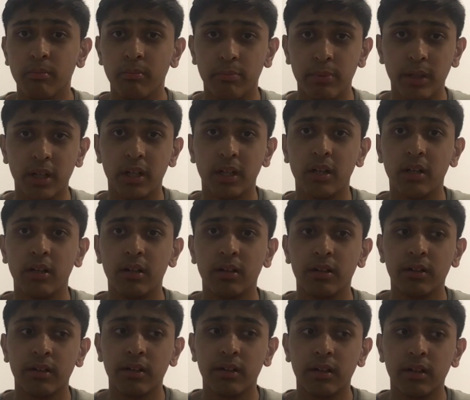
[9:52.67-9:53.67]
but
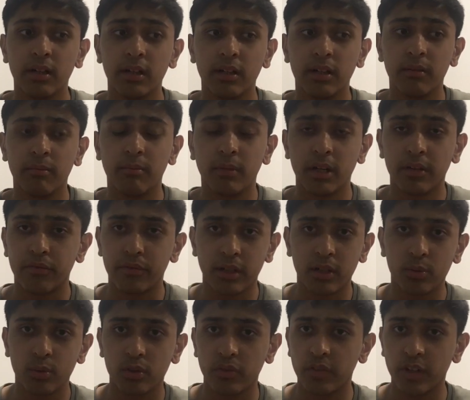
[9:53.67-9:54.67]
my
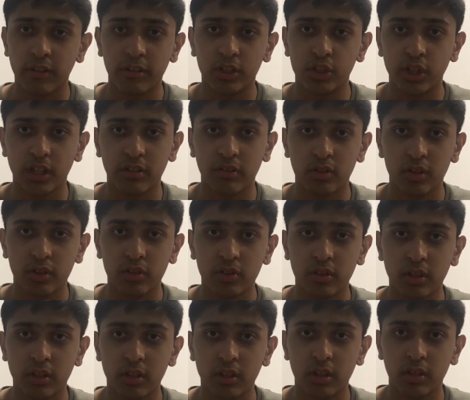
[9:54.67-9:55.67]
friend was very generous
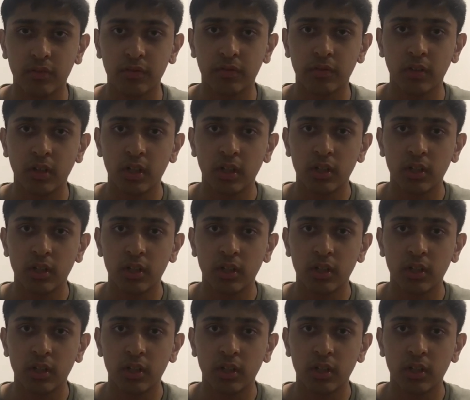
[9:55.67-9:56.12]
enough